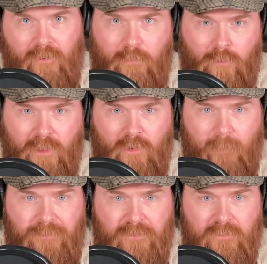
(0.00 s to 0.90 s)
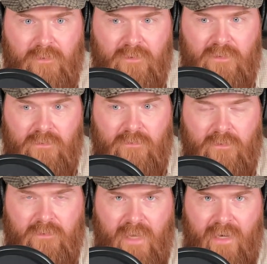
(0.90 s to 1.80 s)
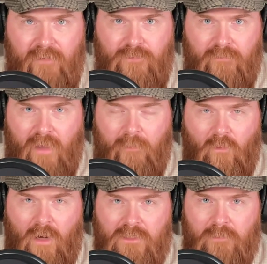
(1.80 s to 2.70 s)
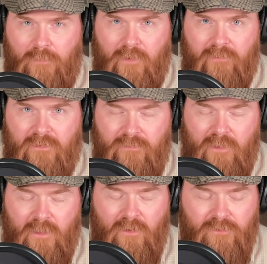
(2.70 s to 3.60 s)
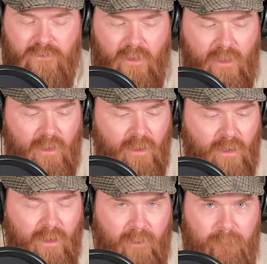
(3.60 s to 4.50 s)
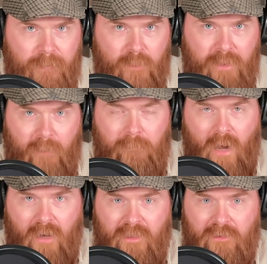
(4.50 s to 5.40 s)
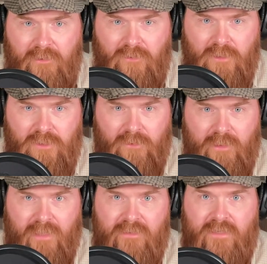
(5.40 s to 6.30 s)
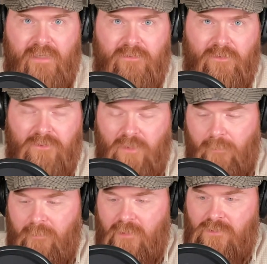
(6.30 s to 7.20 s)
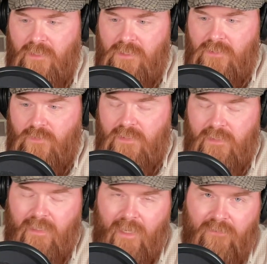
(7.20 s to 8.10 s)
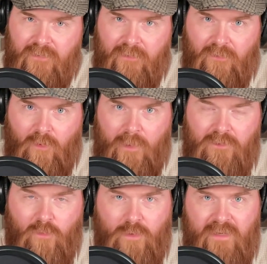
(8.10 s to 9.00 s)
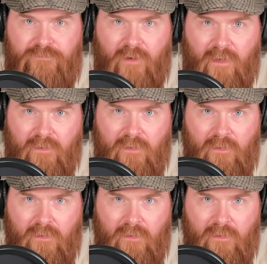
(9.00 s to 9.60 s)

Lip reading: to bring you up the date if you have not been watching my previous videos, Pam Bondi, the Attorney General of the United States under the Trump administration, has recently announced that they're going to refund,